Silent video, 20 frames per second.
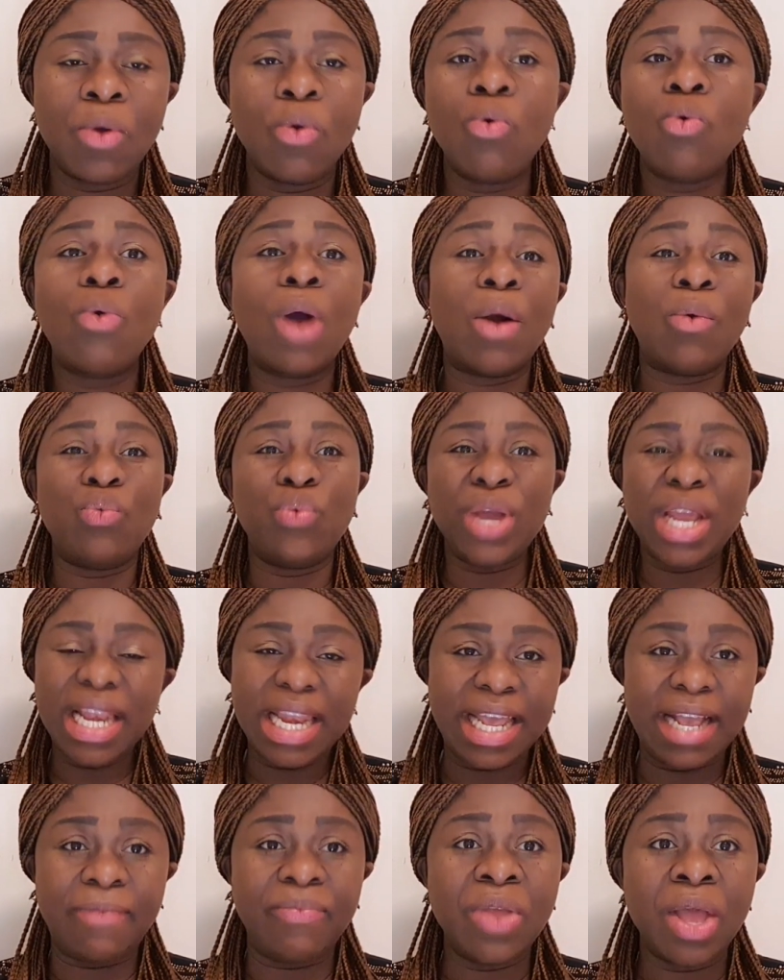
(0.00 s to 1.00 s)
who are
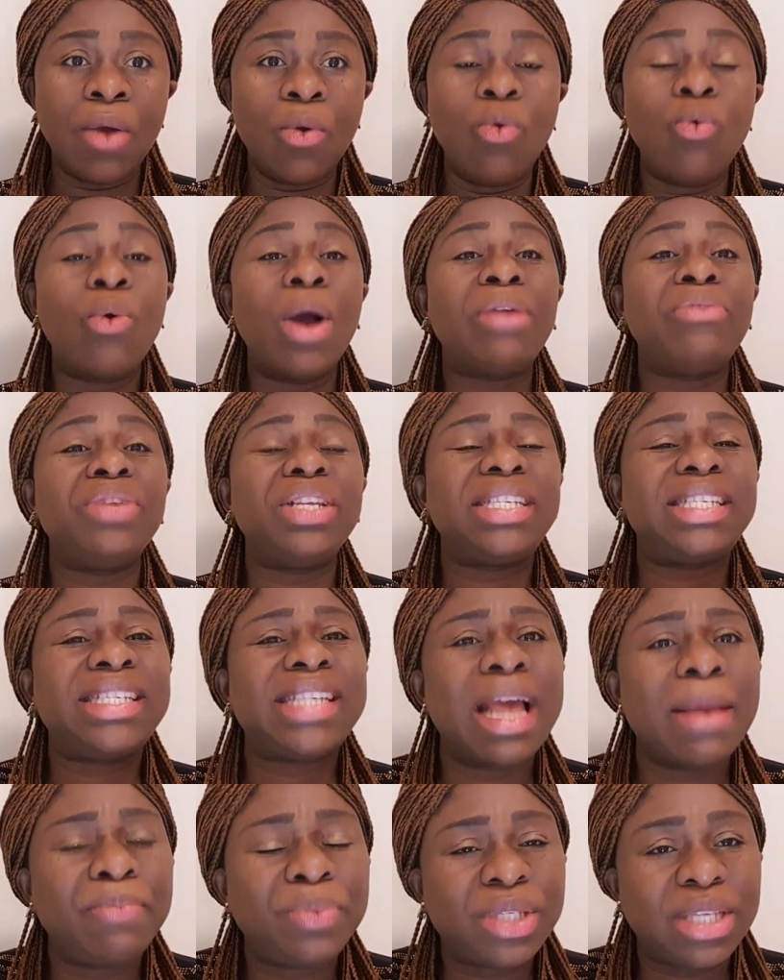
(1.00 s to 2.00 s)
willing, who are
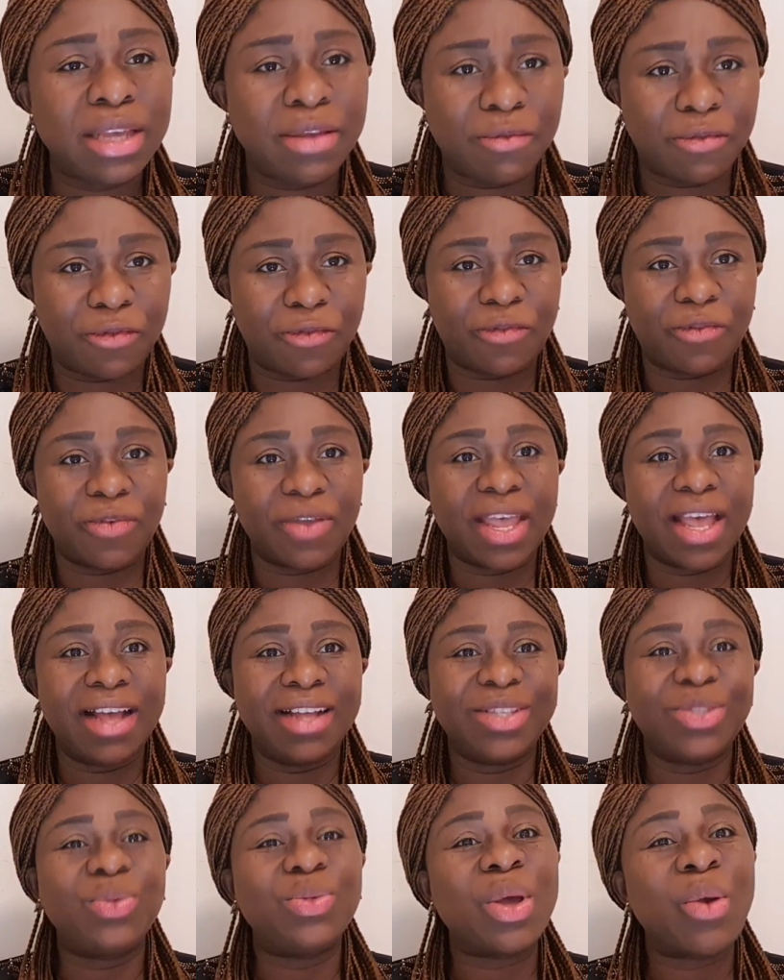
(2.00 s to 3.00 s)
receptive
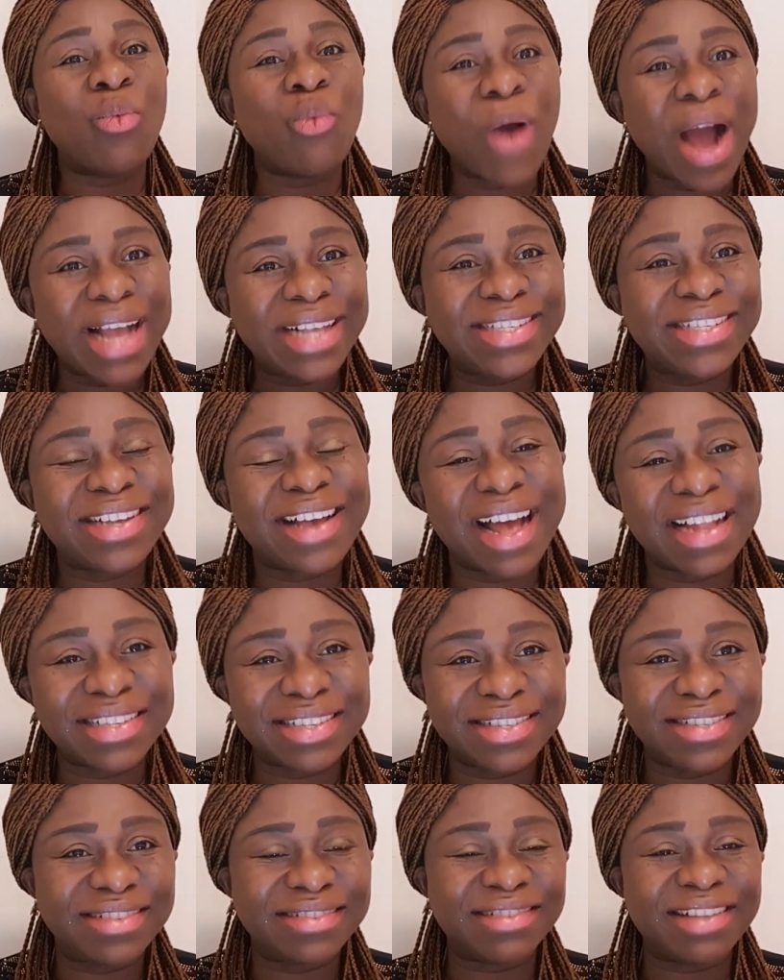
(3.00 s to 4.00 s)
to the wise
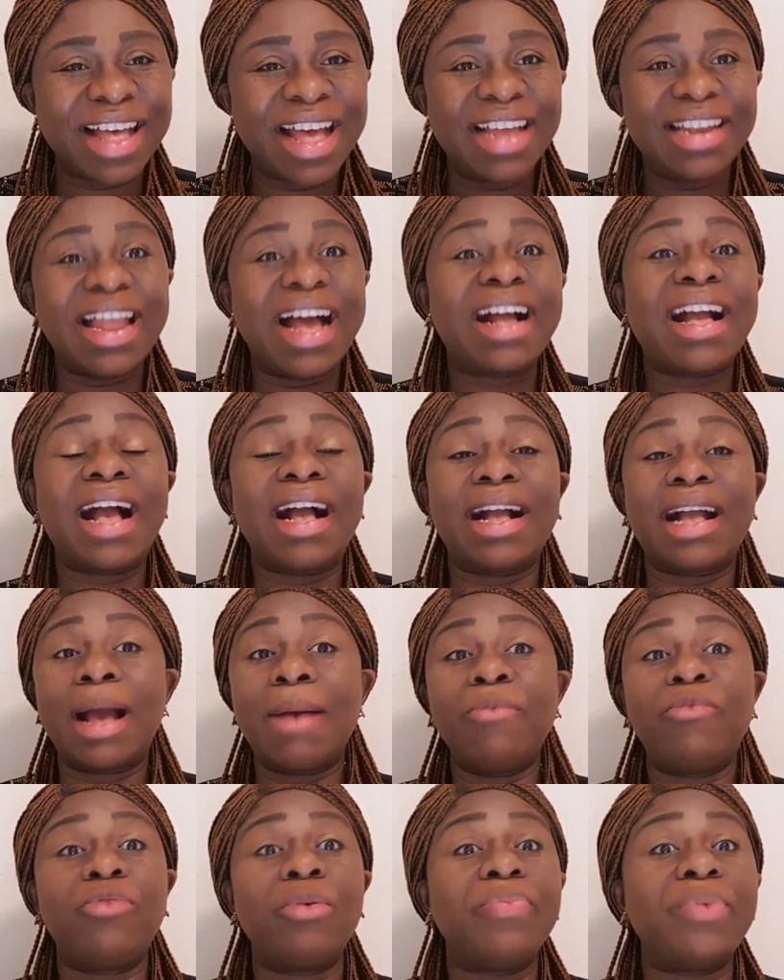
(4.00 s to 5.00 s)
counsel that can
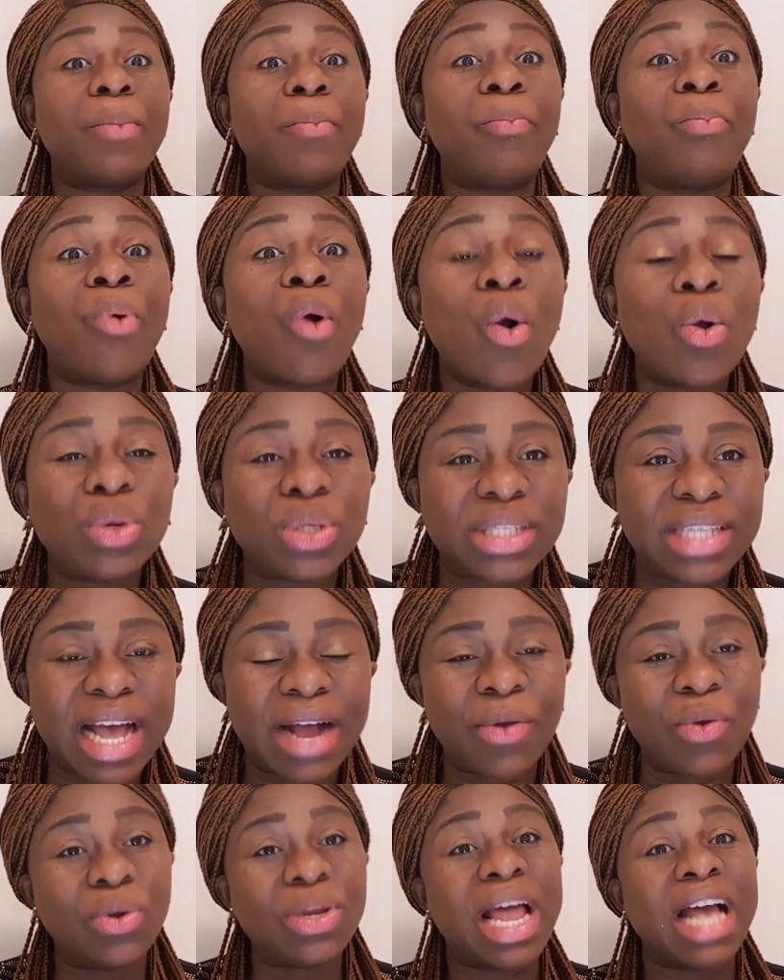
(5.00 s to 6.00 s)
come from the Pauls
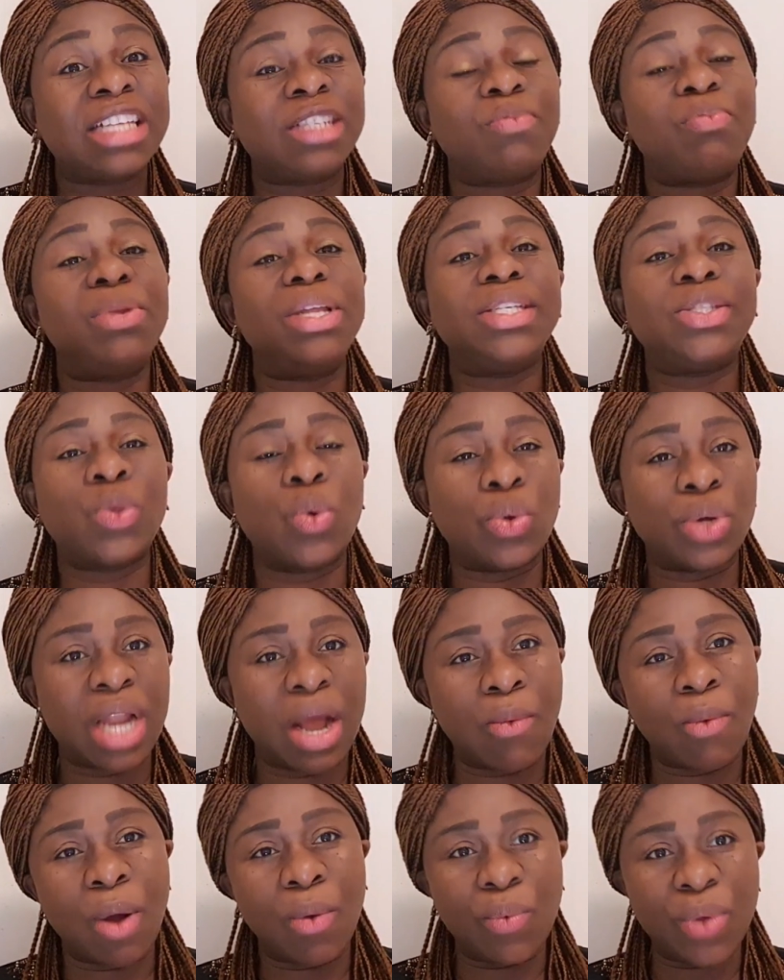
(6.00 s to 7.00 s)
that God has placed
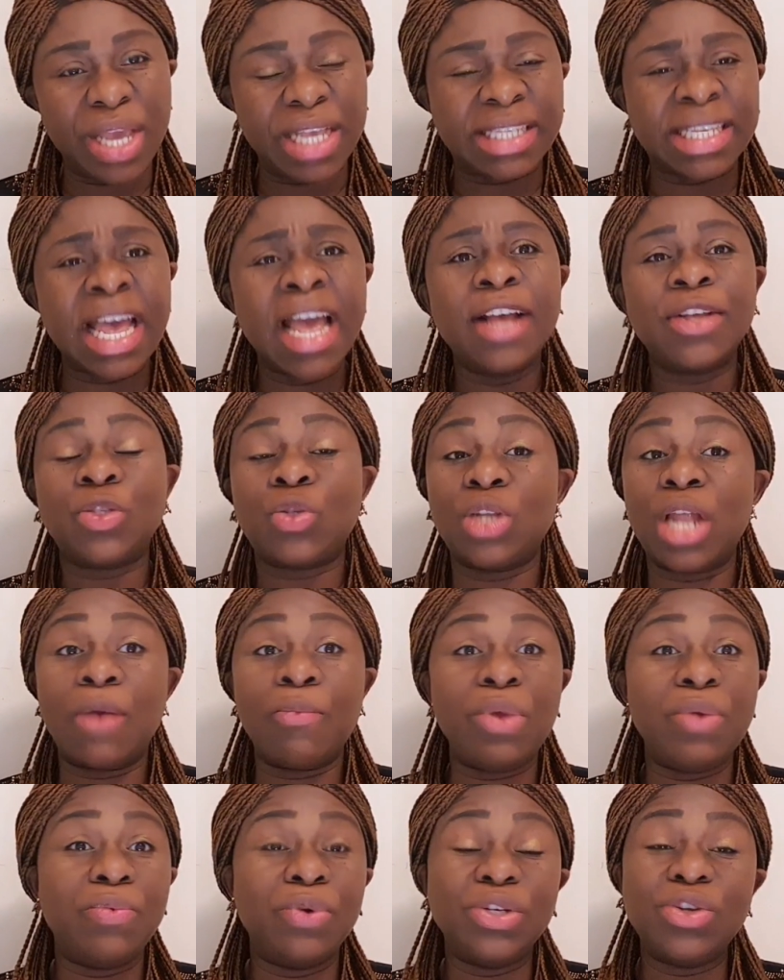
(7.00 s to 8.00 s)
on our ways so
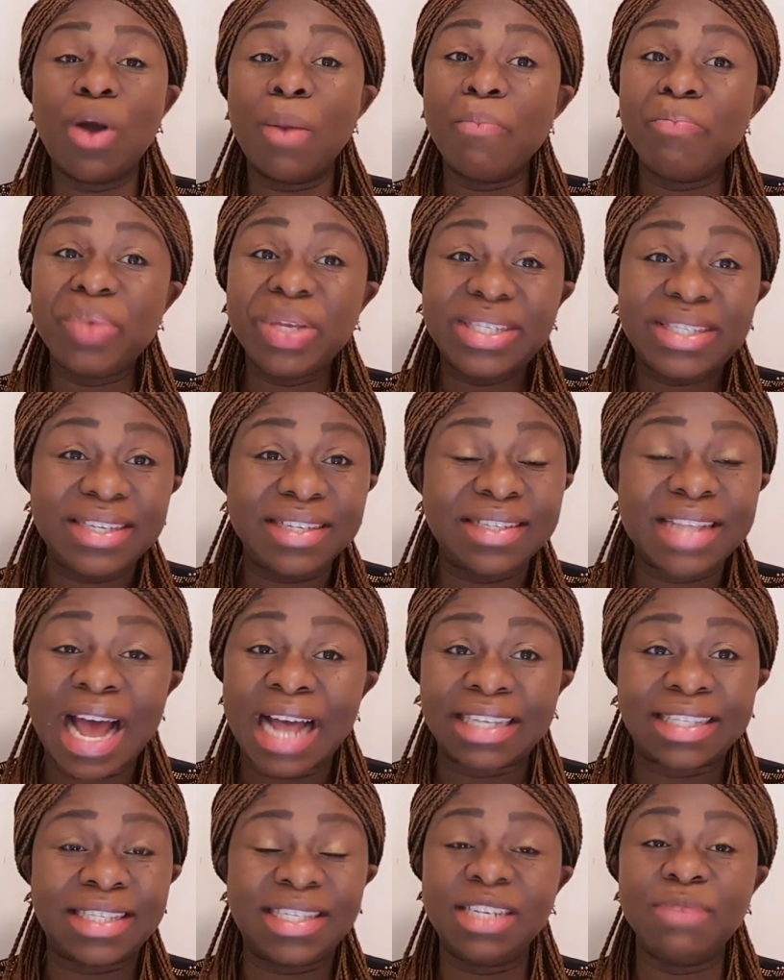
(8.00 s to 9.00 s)
that we will not miss it
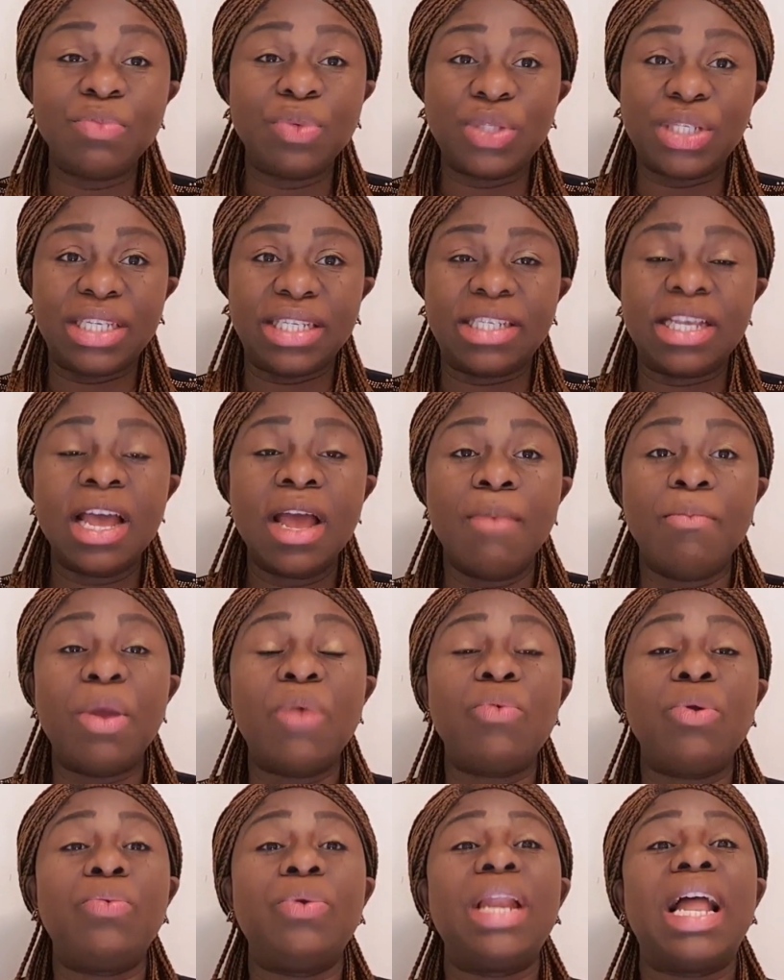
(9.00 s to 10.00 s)
as Timothy's,
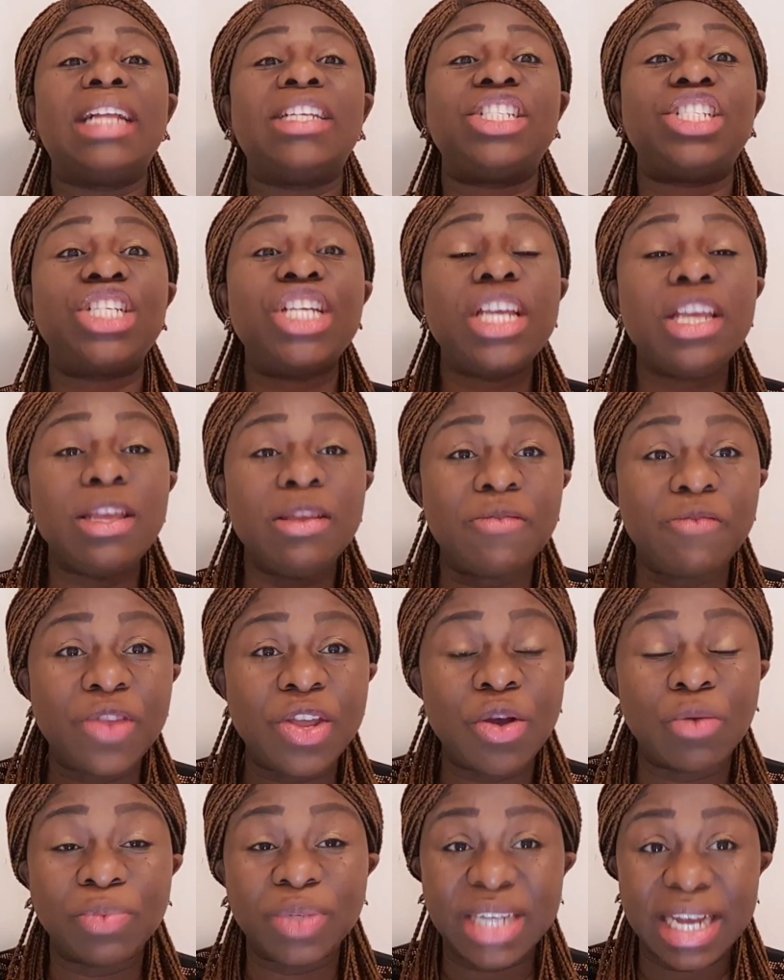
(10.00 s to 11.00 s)
but we will achieve
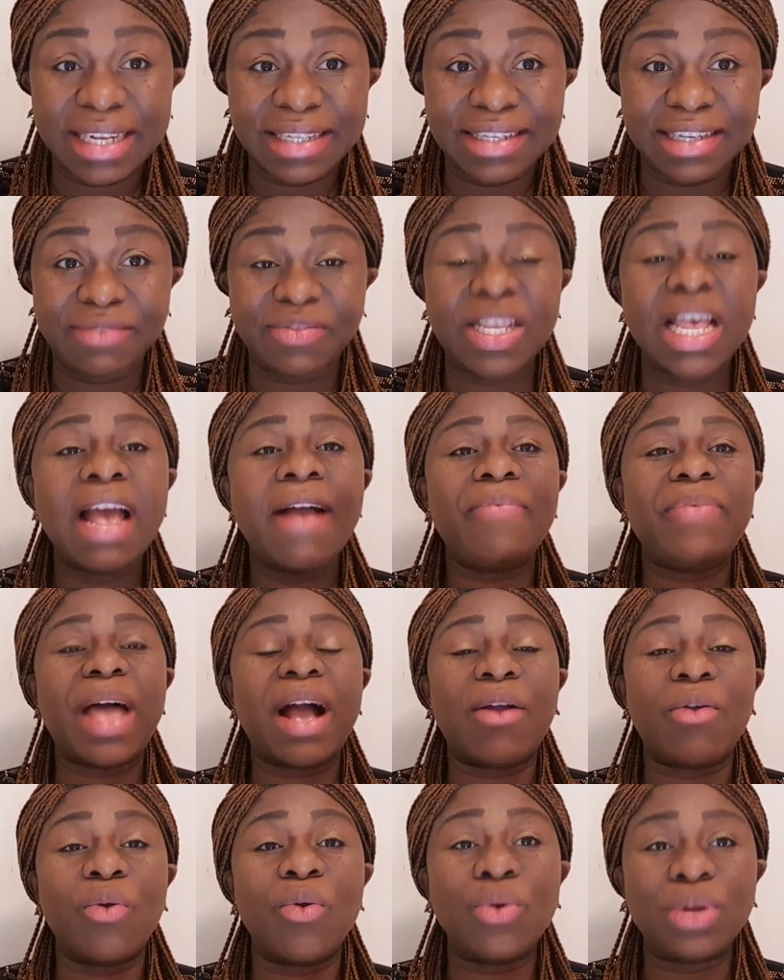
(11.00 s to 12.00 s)
the objectives
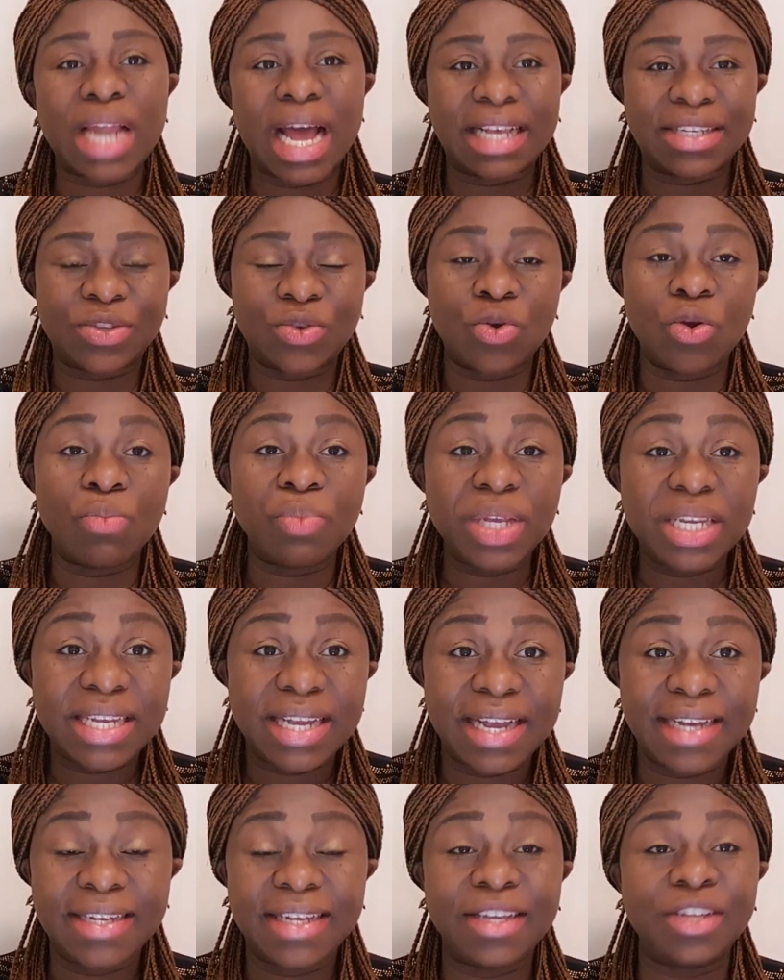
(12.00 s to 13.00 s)
that God has
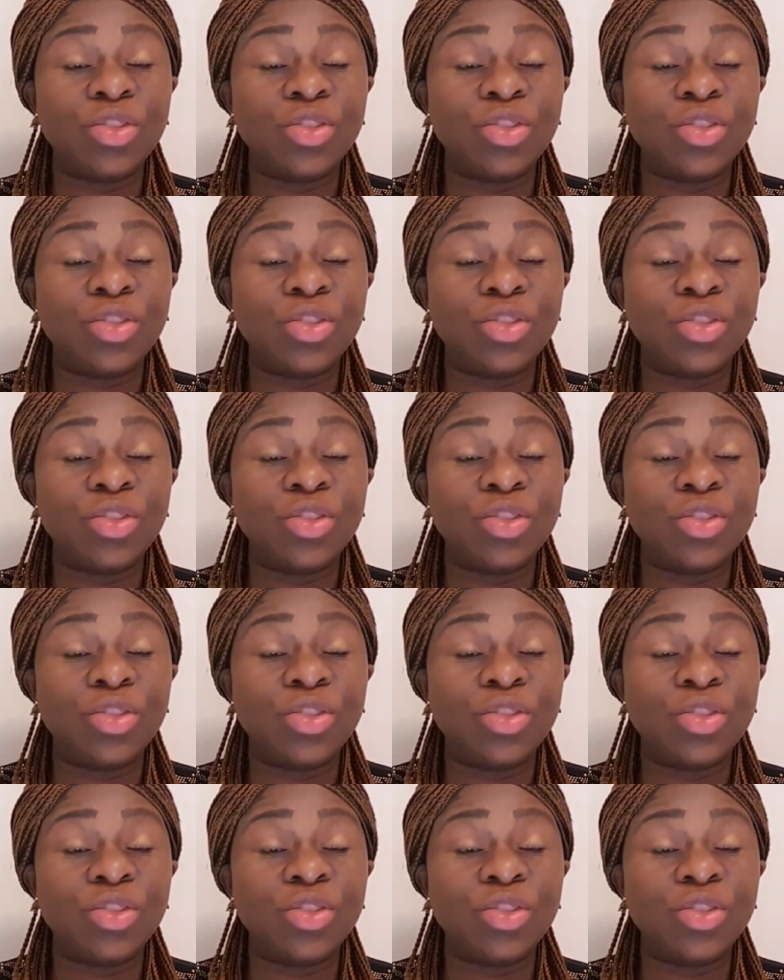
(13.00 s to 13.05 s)
committed